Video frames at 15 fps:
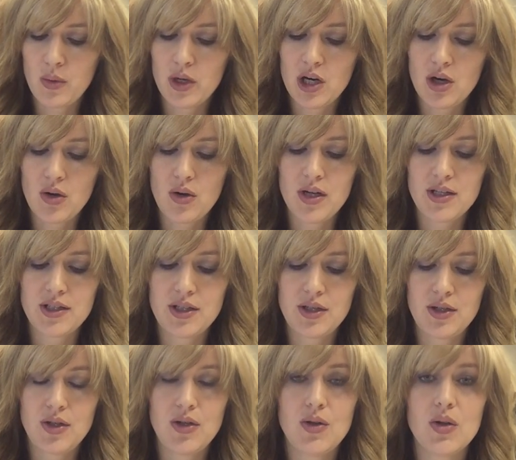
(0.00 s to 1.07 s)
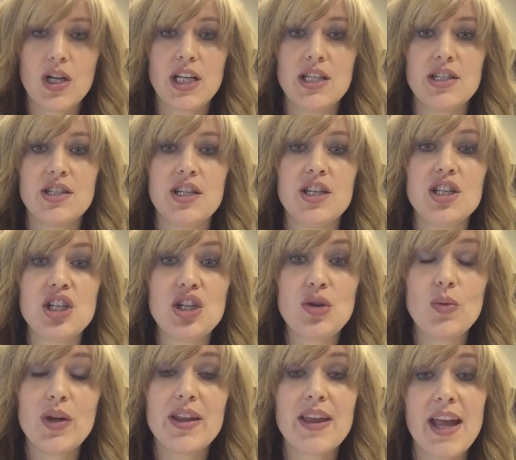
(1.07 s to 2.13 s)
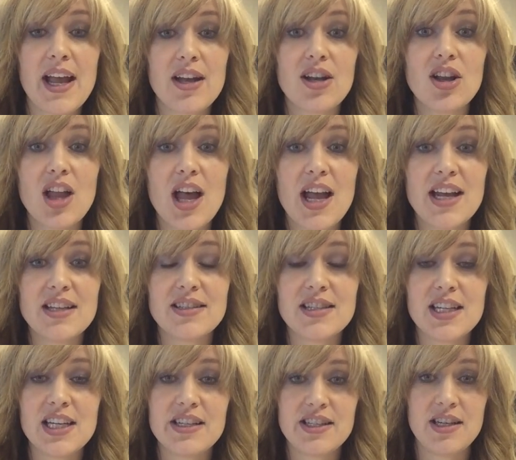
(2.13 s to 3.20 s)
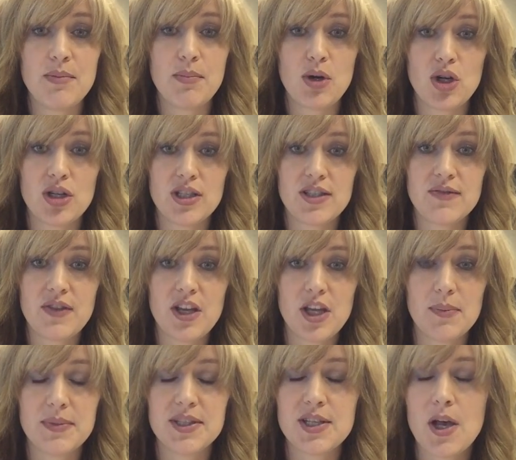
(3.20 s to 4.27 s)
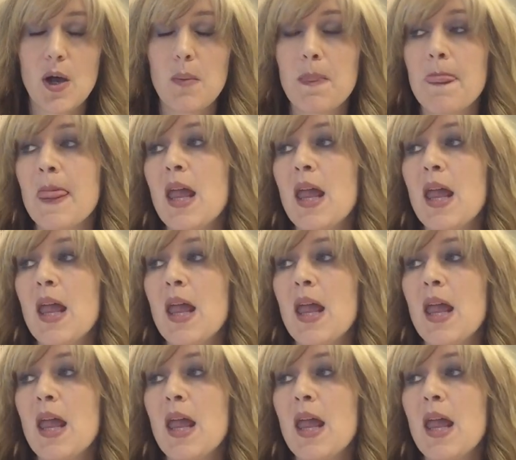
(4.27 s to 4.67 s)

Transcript: We are going to continue with analyzing Tim Burton's films. So,